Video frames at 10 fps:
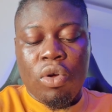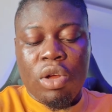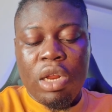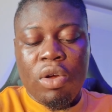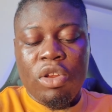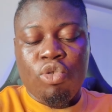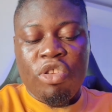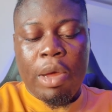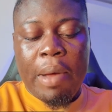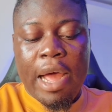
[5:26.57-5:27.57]
or click on this
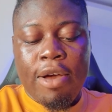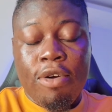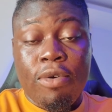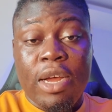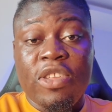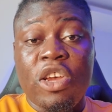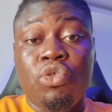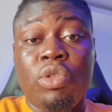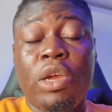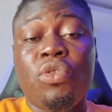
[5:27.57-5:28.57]
WhatsApp icon right here
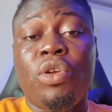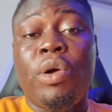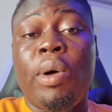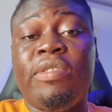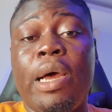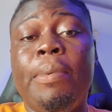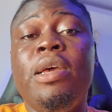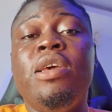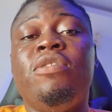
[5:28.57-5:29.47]
to take you to the WhatsApp,